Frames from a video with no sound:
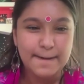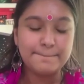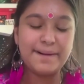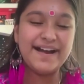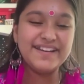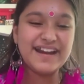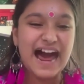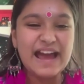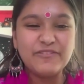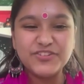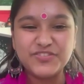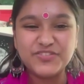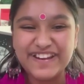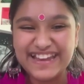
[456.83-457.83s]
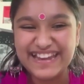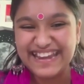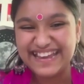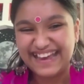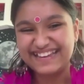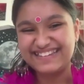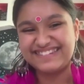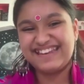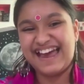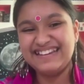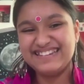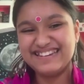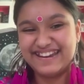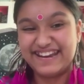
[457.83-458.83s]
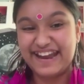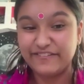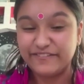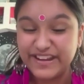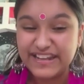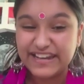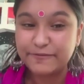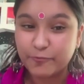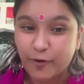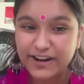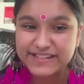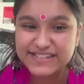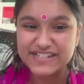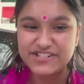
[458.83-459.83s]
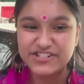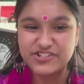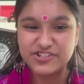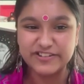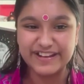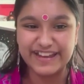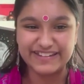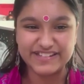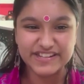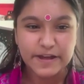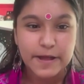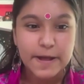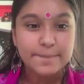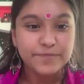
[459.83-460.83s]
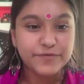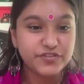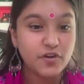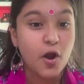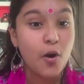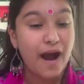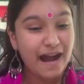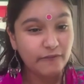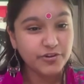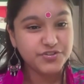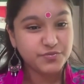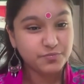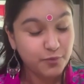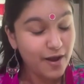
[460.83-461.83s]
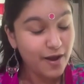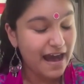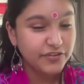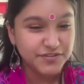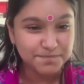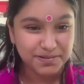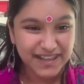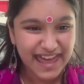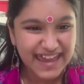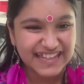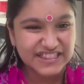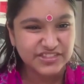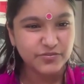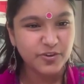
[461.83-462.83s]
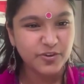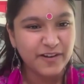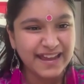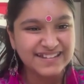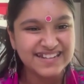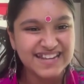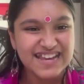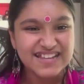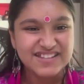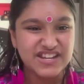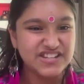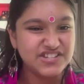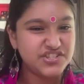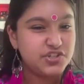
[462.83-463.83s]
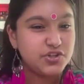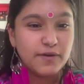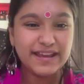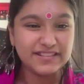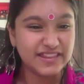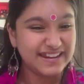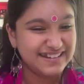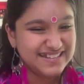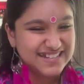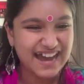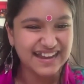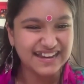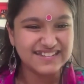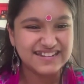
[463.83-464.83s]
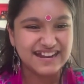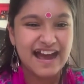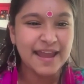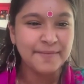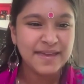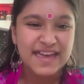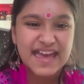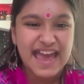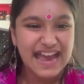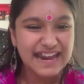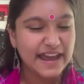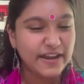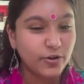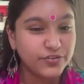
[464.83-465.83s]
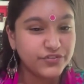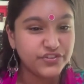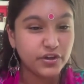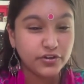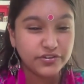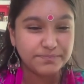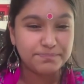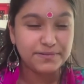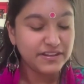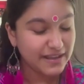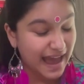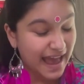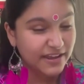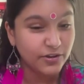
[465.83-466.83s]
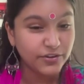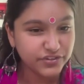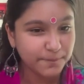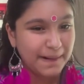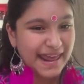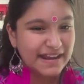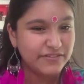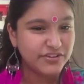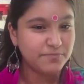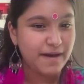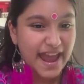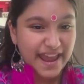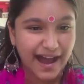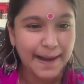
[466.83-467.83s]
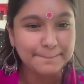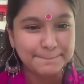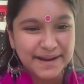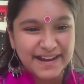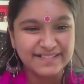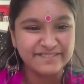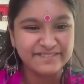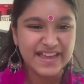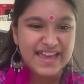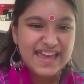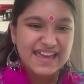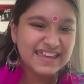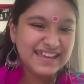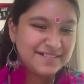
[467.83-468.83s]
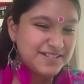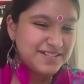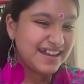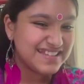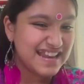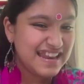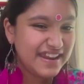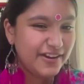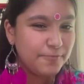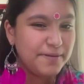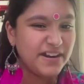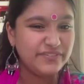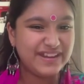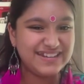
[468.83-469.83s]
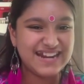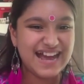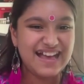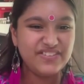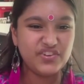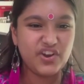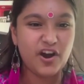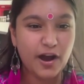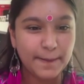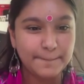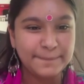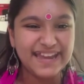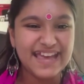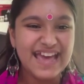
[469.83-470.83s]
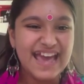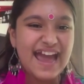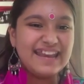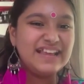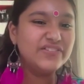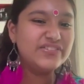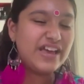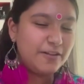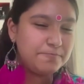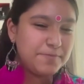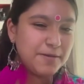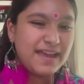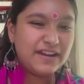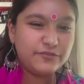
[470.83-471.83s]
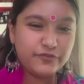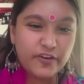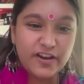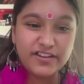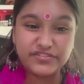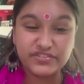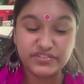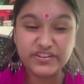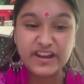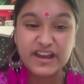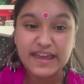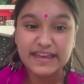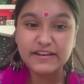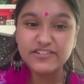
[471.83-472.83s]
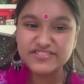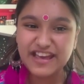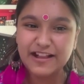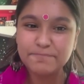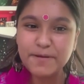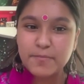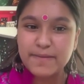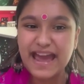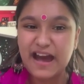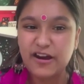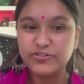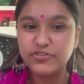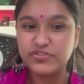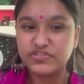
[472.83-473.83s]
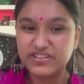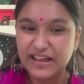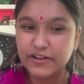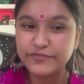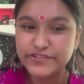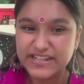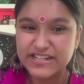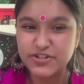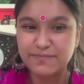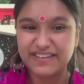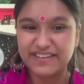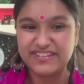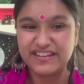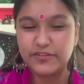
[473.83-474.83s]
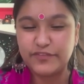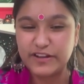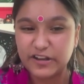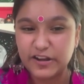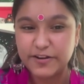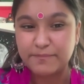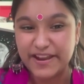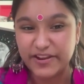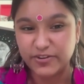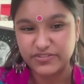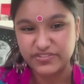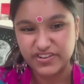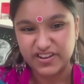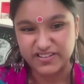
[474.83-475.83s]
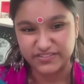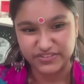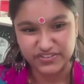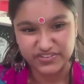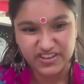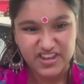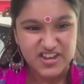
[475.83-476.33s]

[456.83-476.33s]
But I was really excited and I really wanted to do it. So I was playing through it, just doing the entire time. And I also play with my appa. He does a little bit of guitar as a hobby, and he was helping me at first. He was helping me how to self-teach myself and learn my own songs.